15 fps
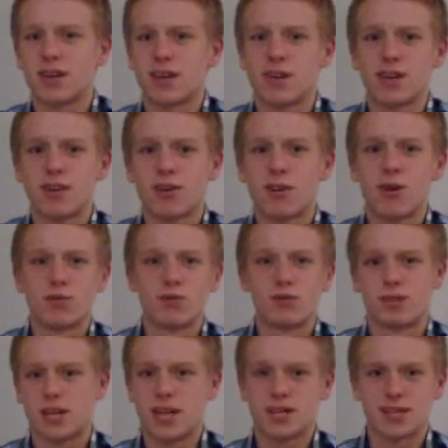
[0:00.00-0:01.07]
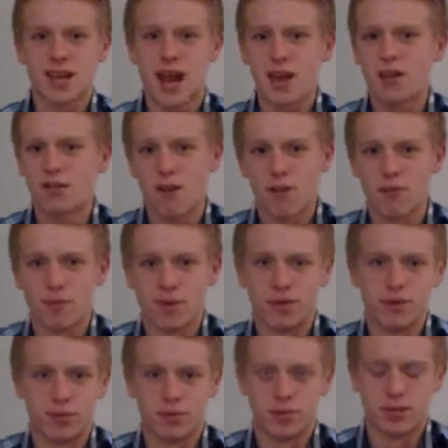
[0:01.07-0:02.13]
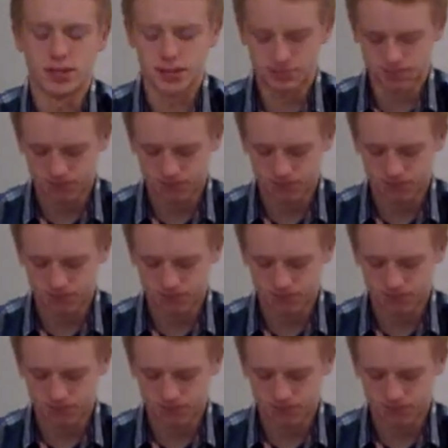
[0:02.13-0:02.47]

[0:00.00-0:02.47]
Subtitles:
get their own set style of government in place.